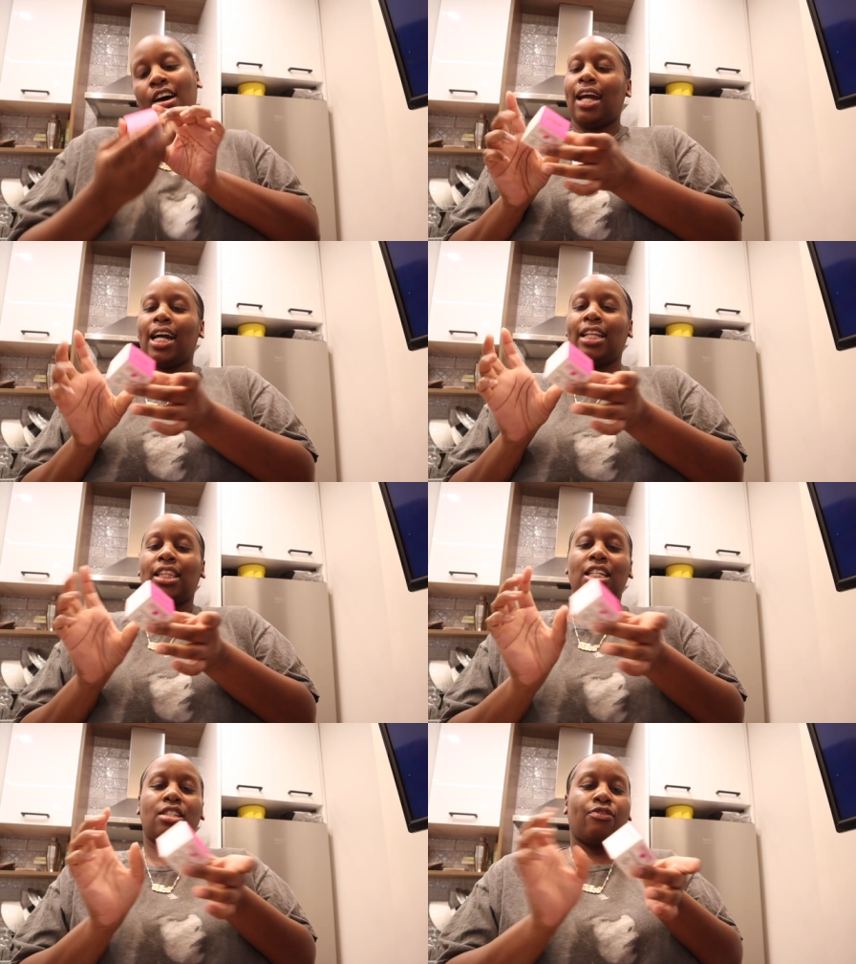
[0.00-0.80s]
I got
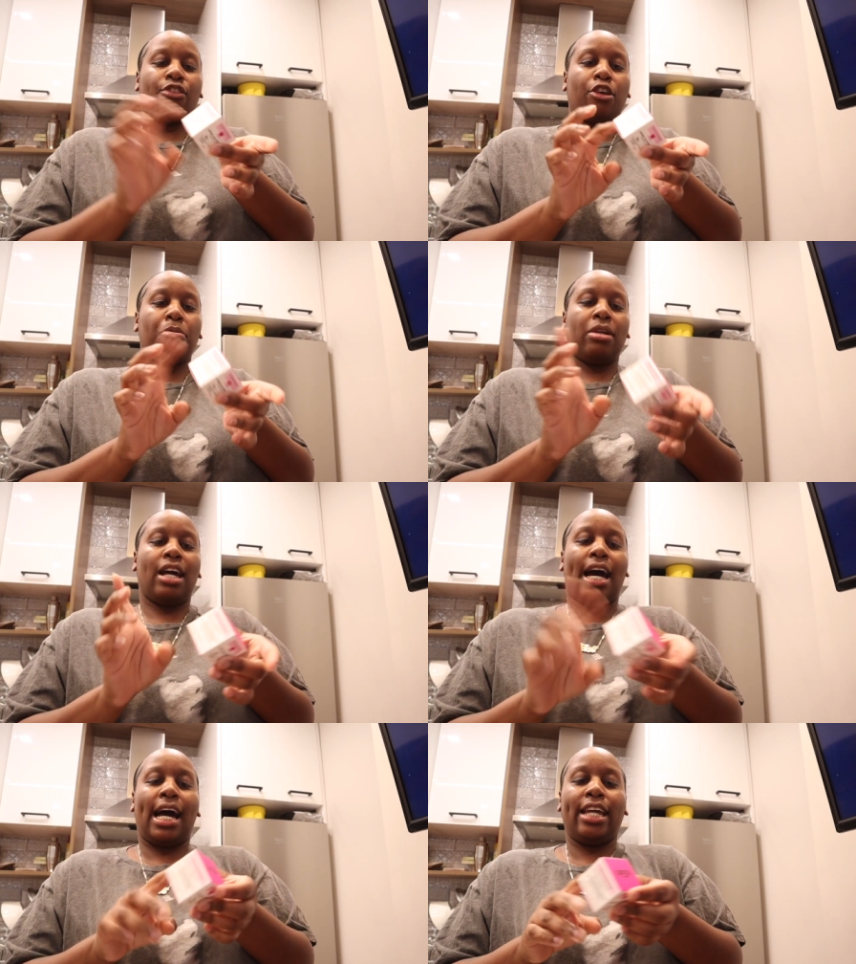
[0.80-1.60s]
this
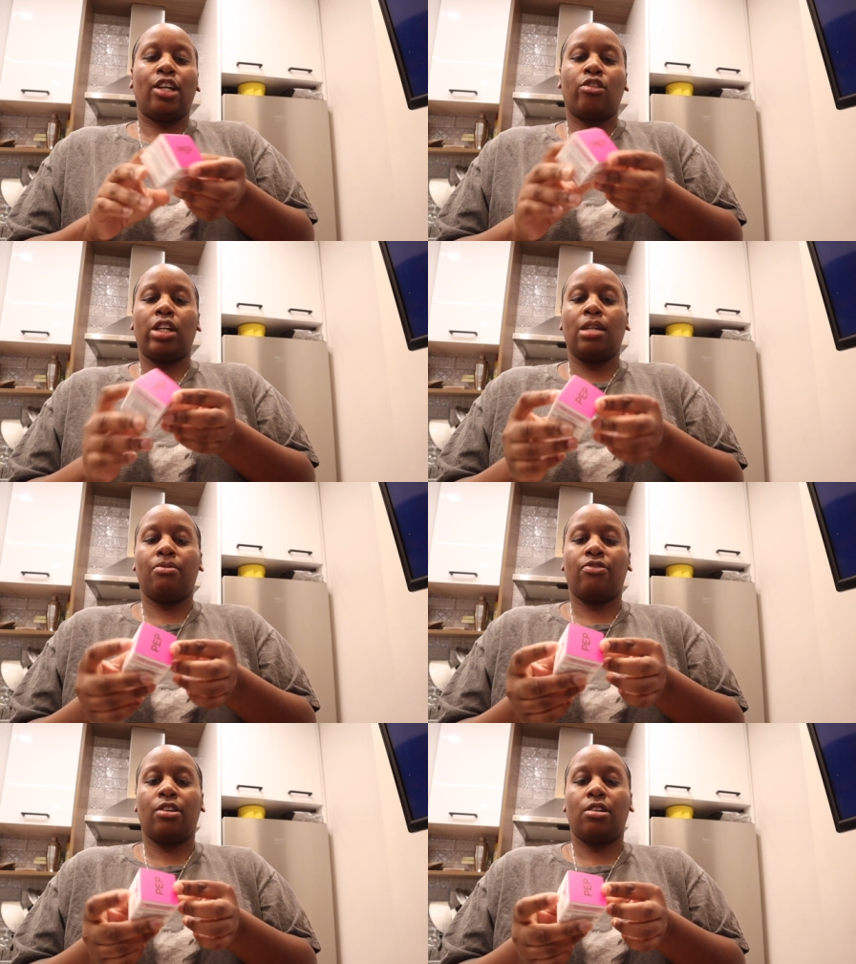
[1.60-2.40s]
Firmint eye
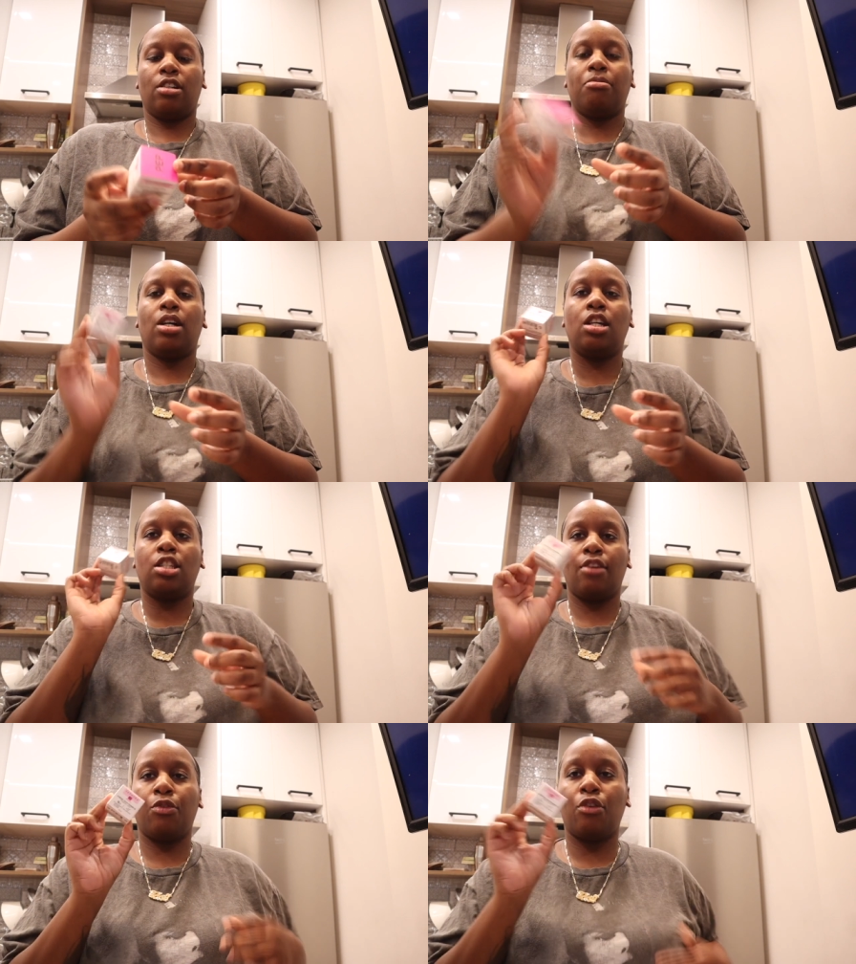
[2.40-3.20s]
cream from
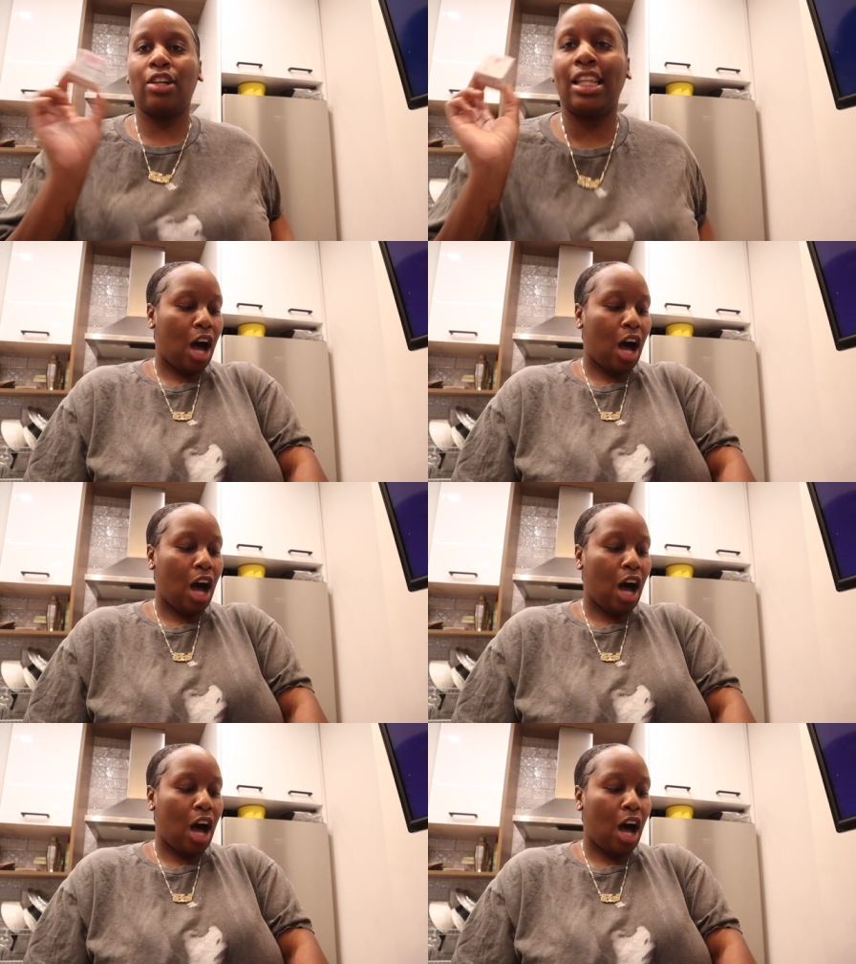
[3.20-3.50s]
Sephora.